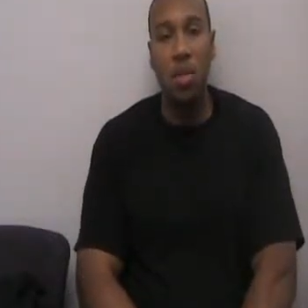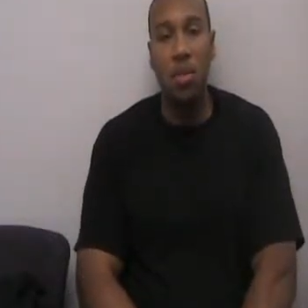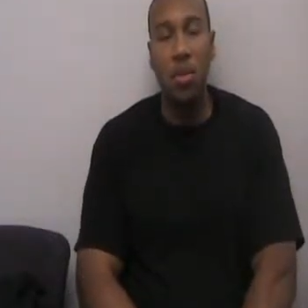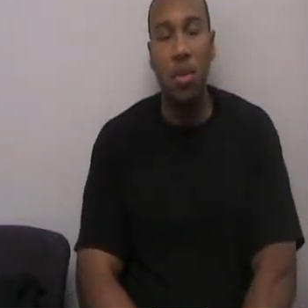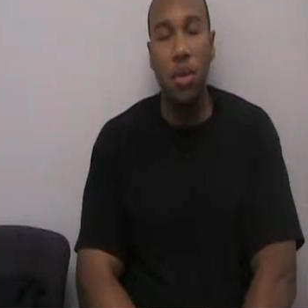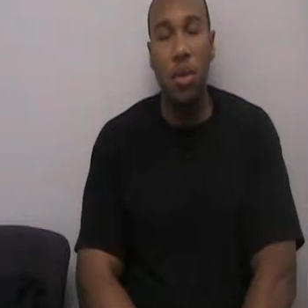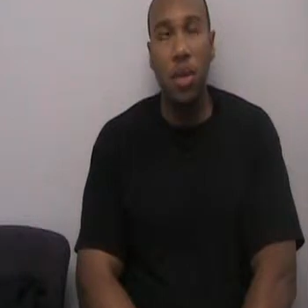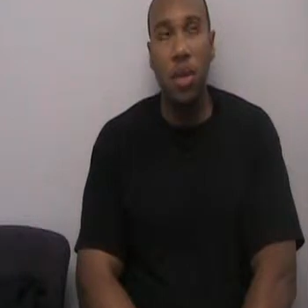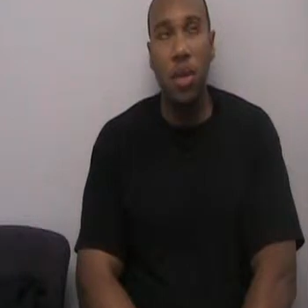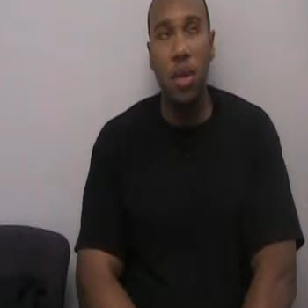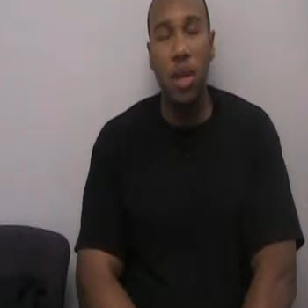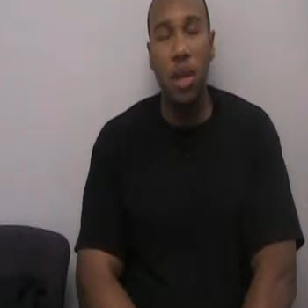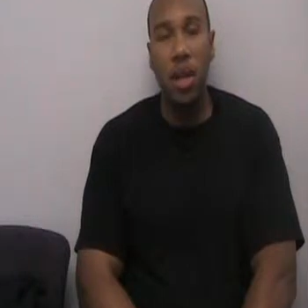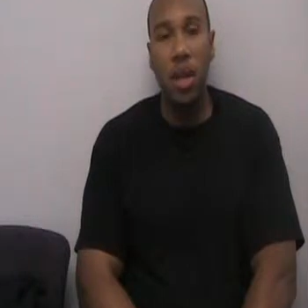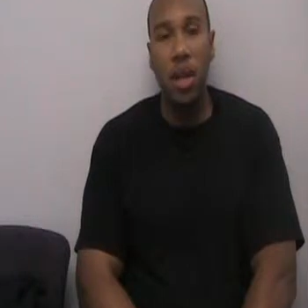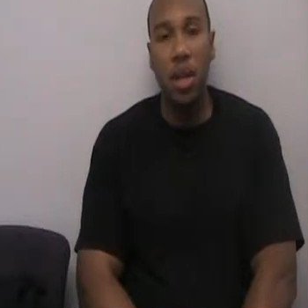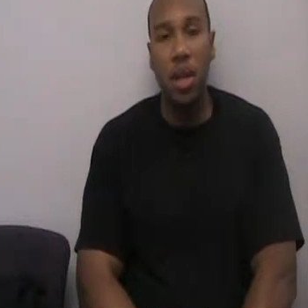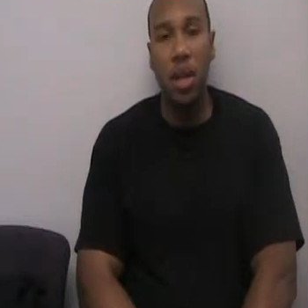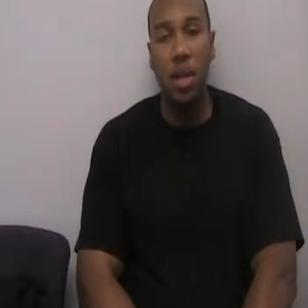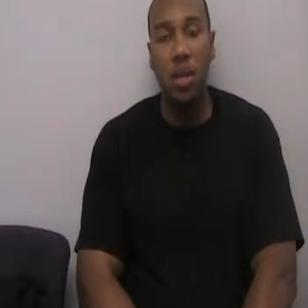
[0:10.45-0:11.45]
for
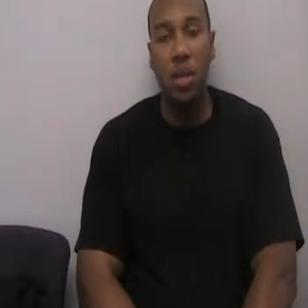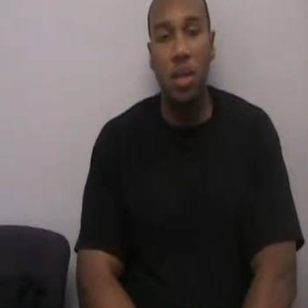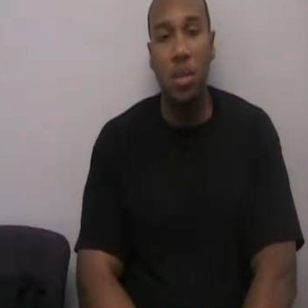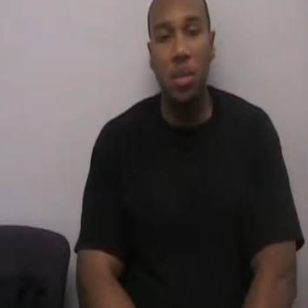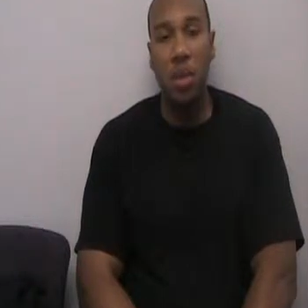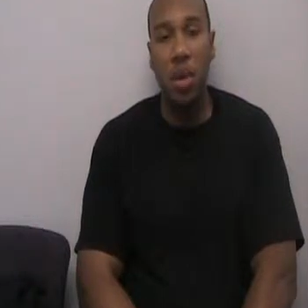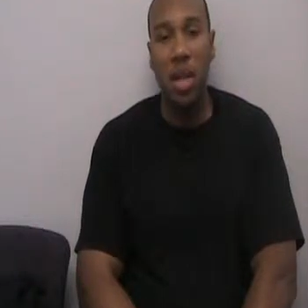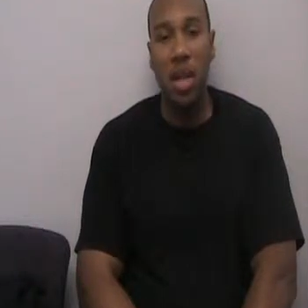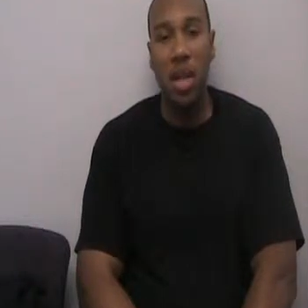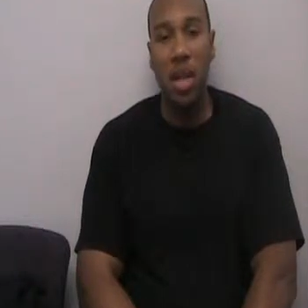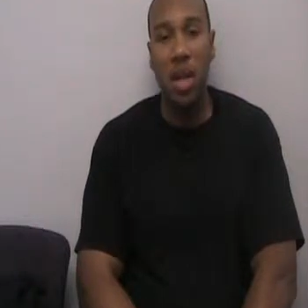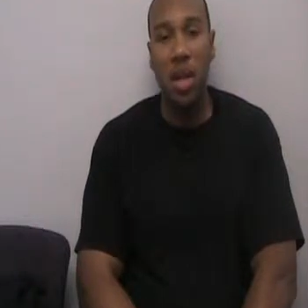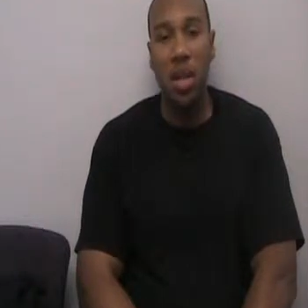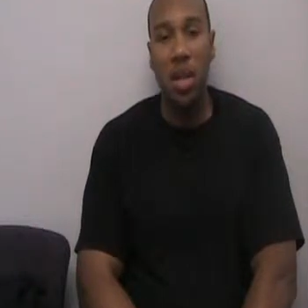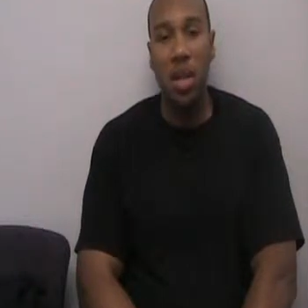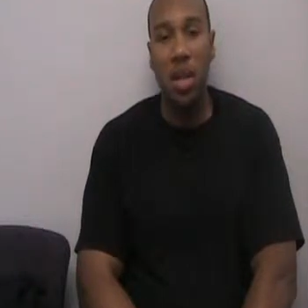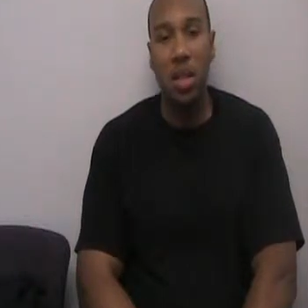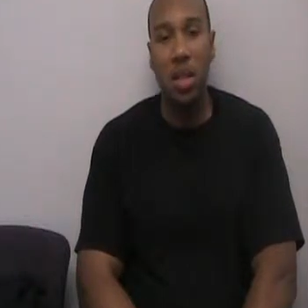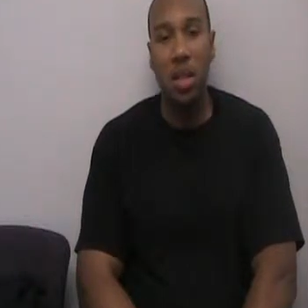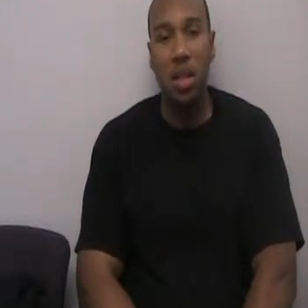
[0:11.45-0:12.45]
spine